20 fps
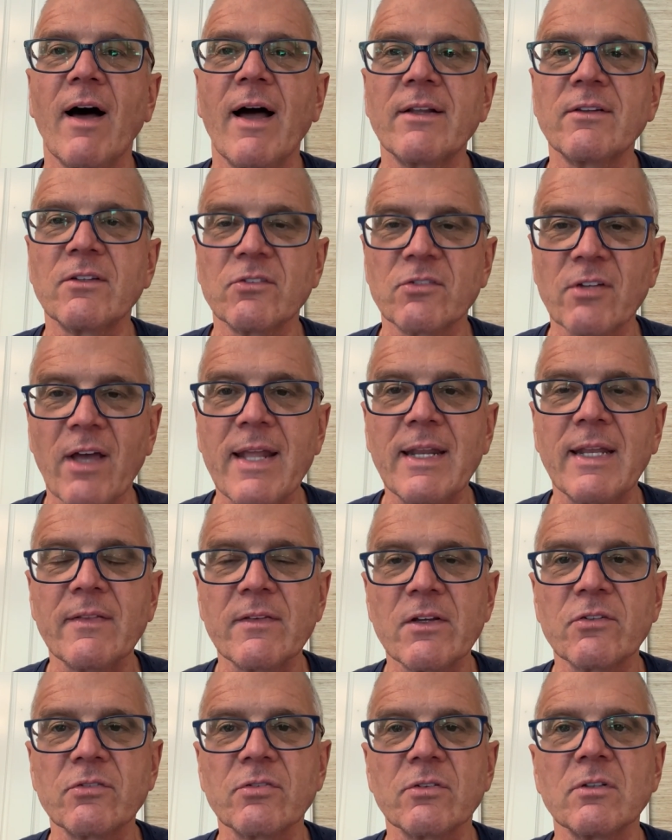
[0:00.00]
designing
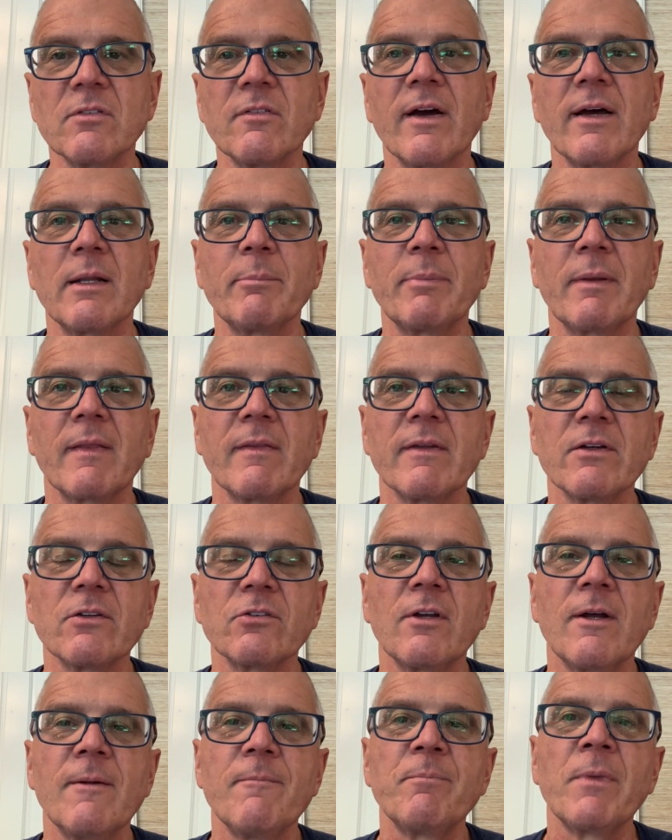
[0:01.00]
this and developing
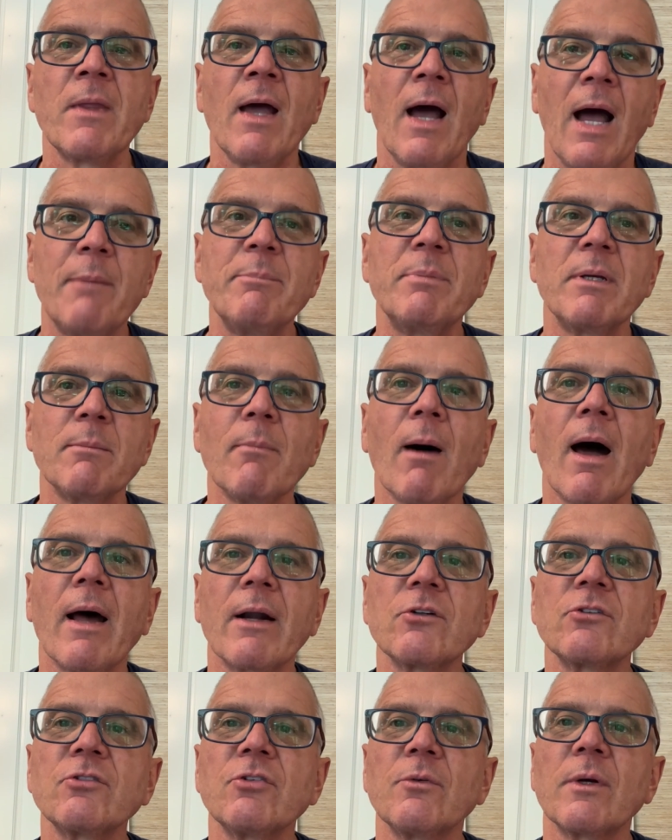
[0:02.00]
this, I've been
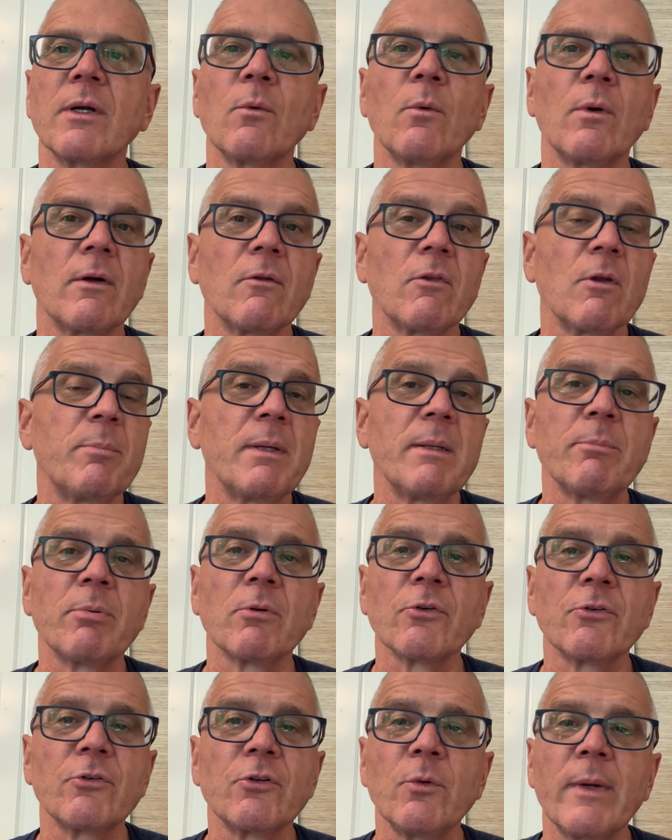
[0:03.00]
monitoring what other
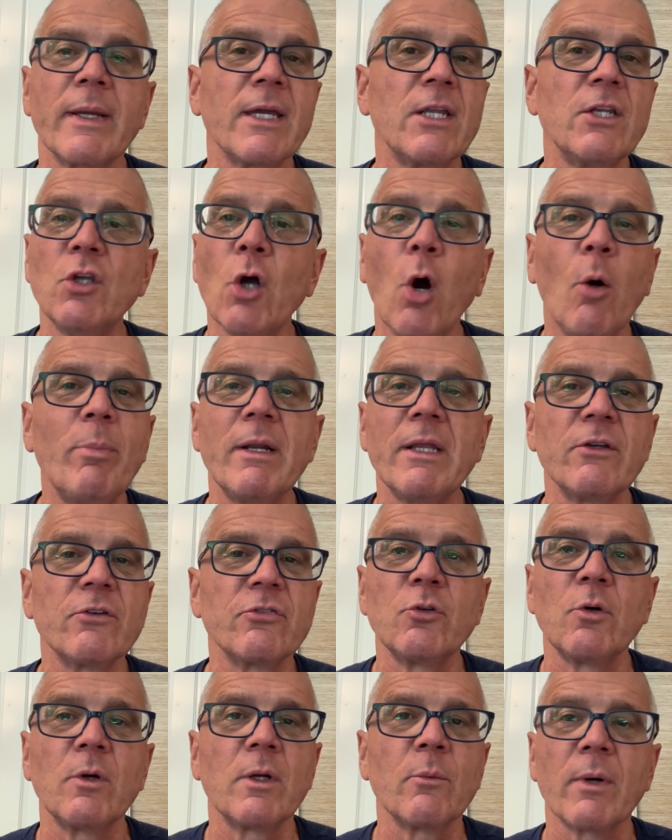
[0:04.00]
people are doing, and nobody is
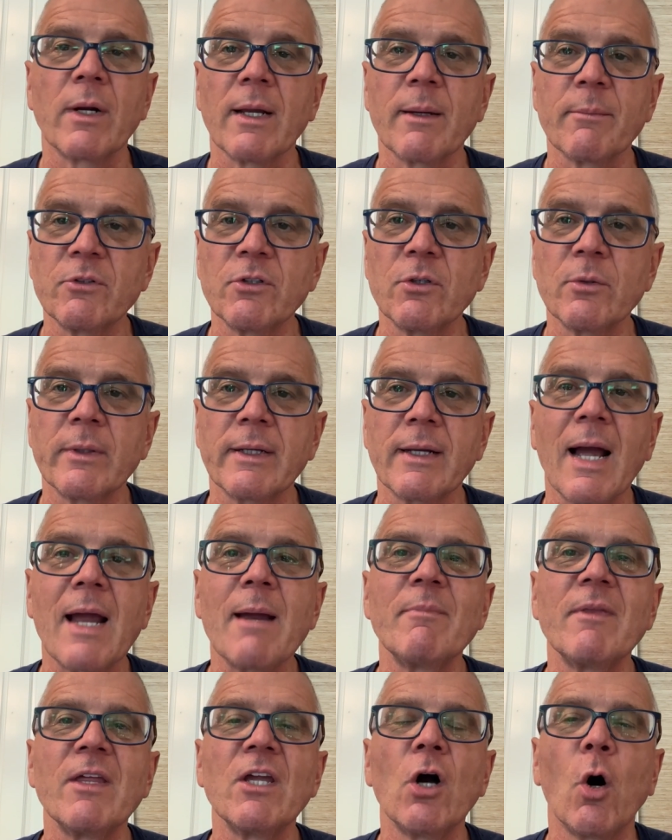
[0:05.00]
doing what I'm doing. I
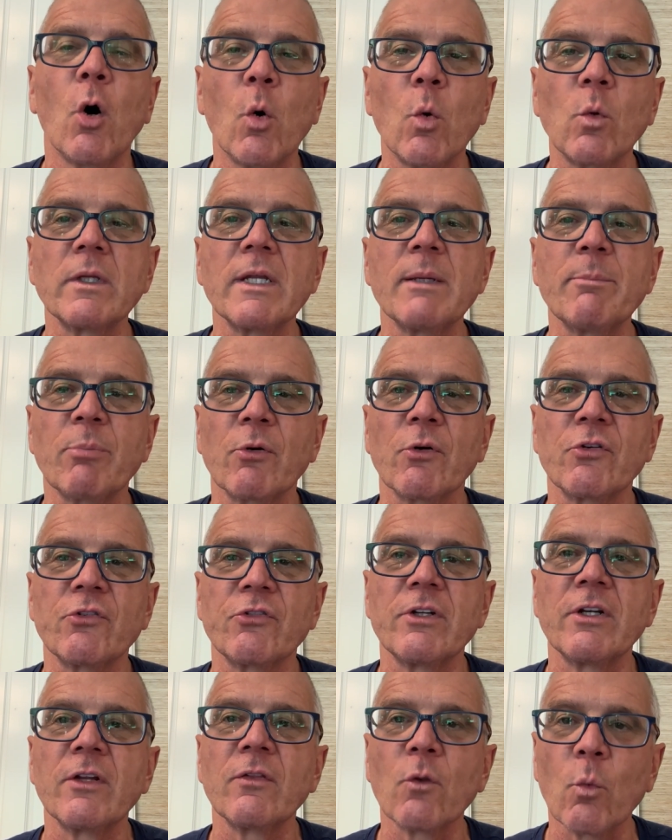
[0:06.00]
am the only
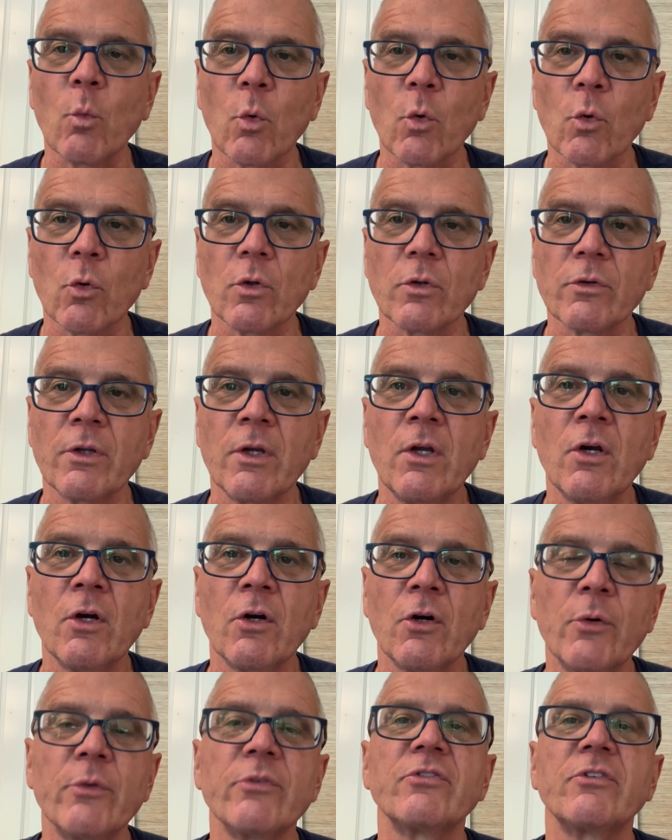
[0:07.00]
person in the world
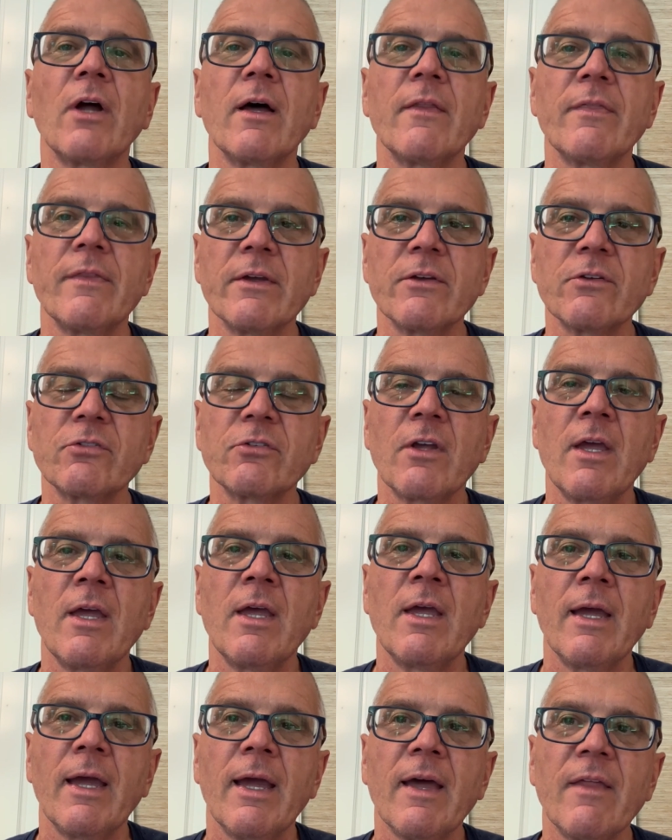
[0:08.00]
who's done this.
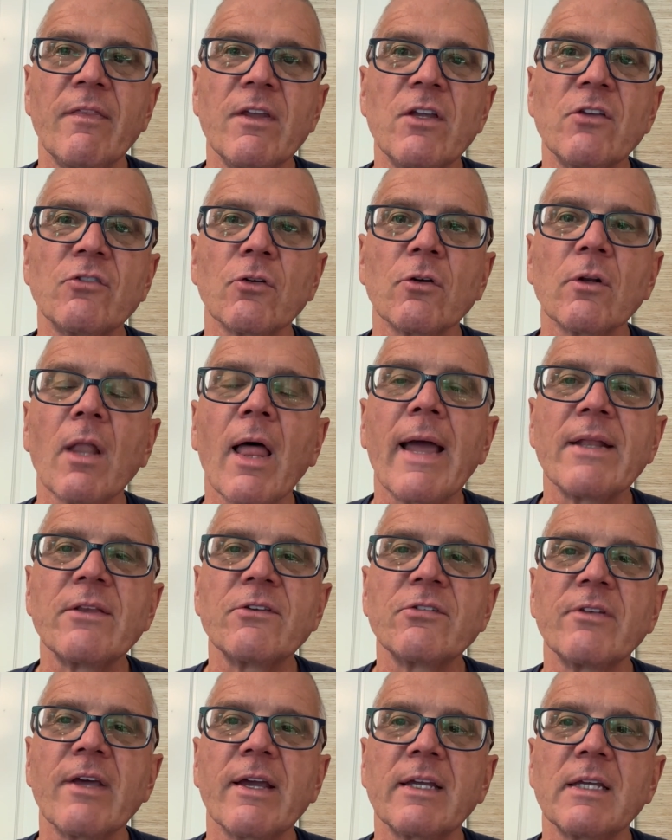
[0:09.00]
And these are
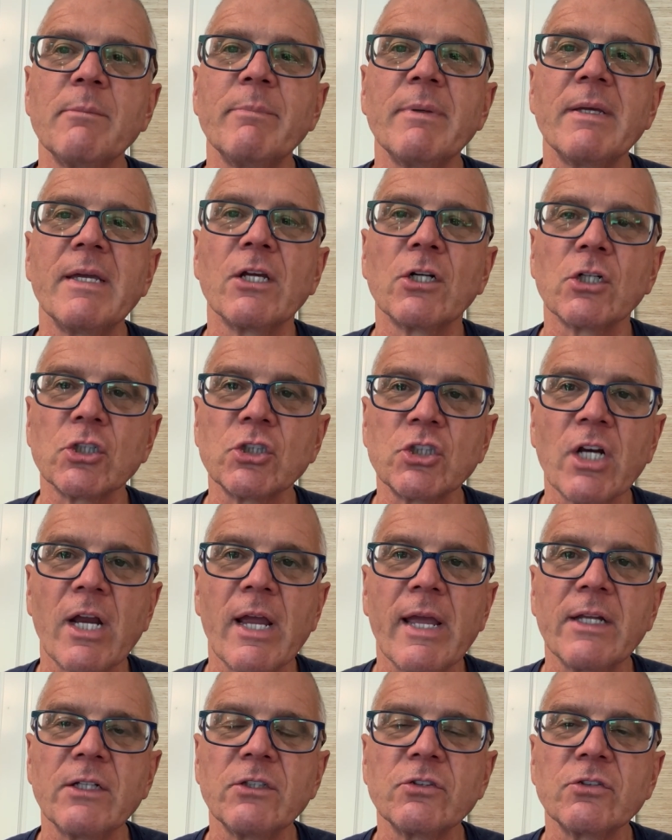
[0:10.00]
lights that can be
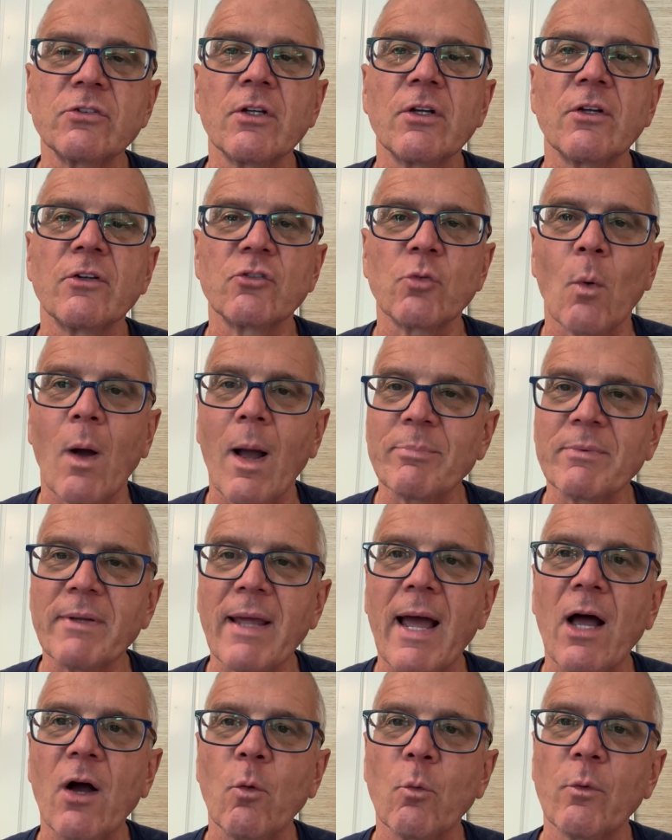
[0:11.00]
interchanged, swapped
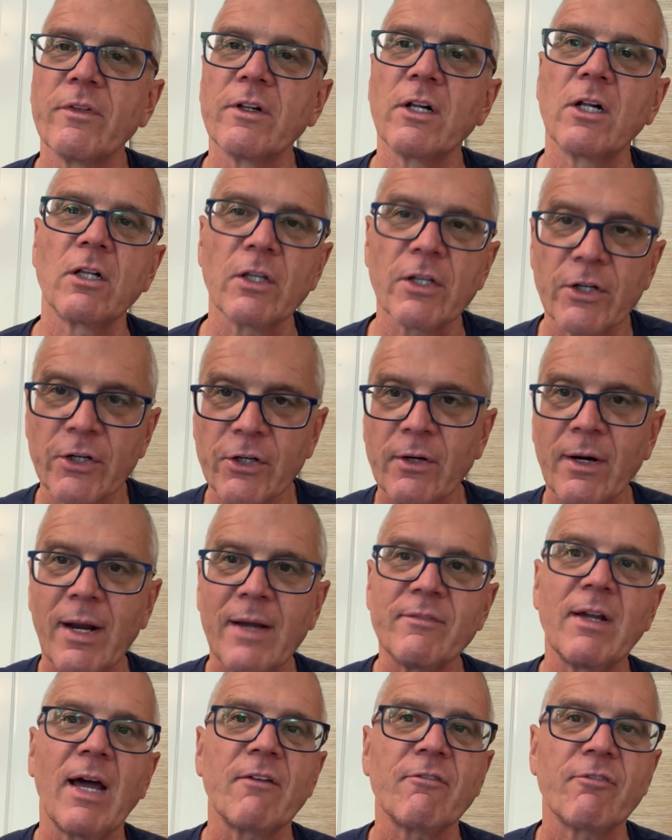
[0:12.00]
out with clear.
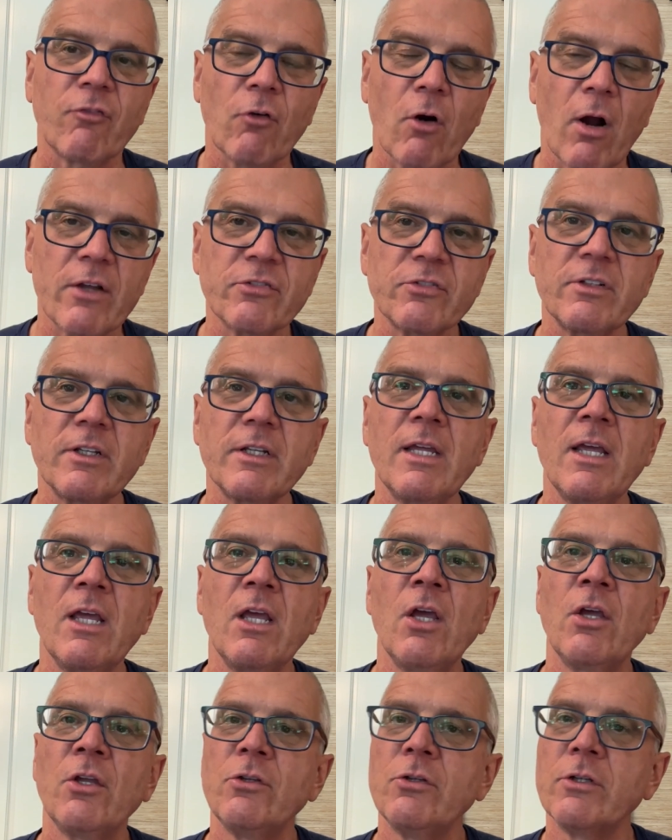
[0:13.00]
I've got frosted.
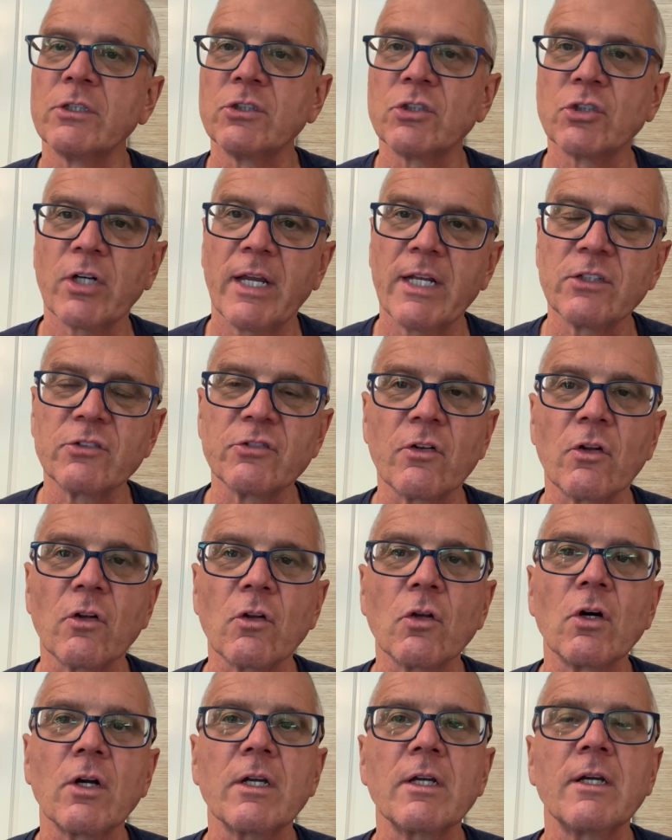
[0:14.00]
You can change the
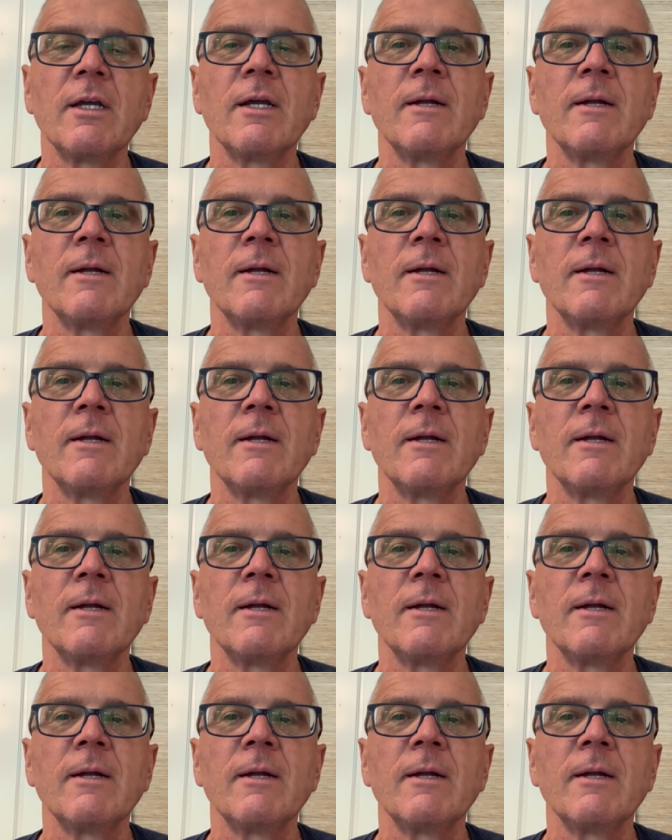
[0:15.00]
look.